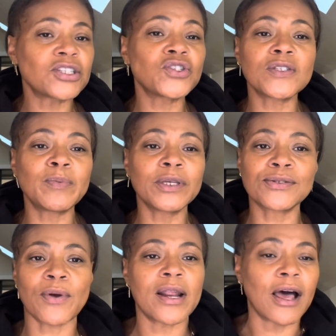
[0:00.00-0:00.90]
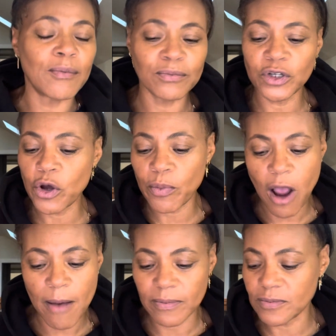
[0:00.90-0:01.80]
she speaks right up. No
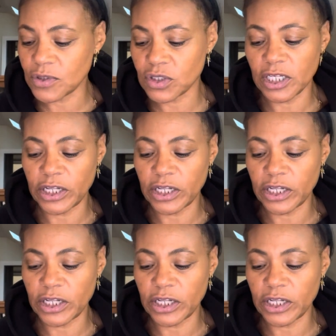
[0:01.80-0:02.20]
problems.